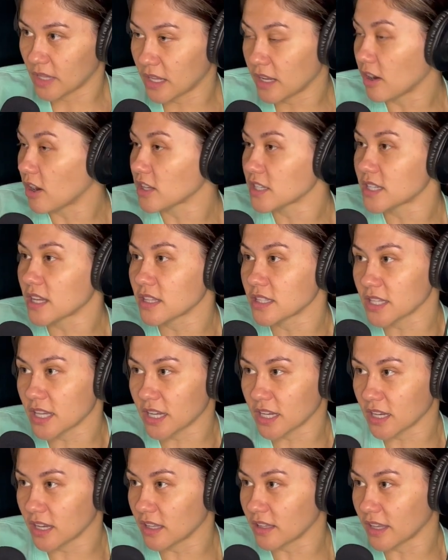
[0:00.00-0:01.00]
And it all sounds
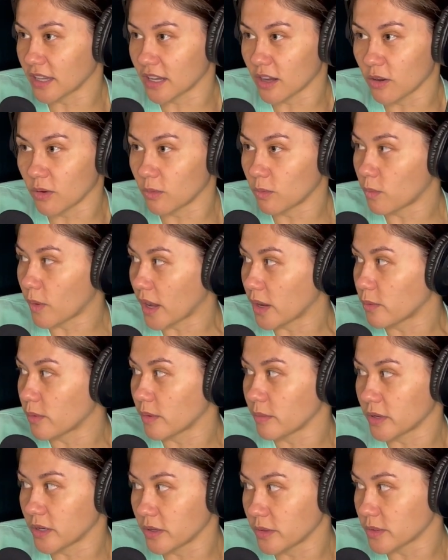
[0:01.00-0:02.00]
like a white
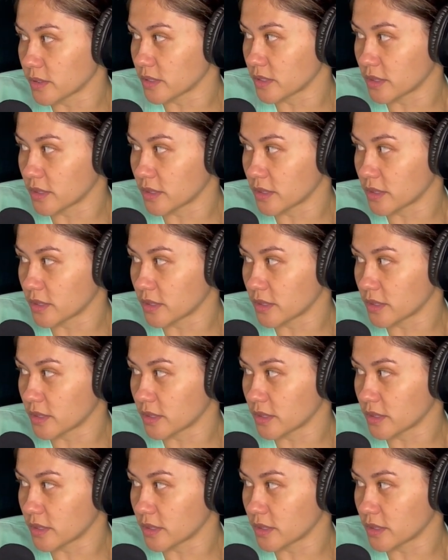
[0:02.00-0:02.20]
woman who's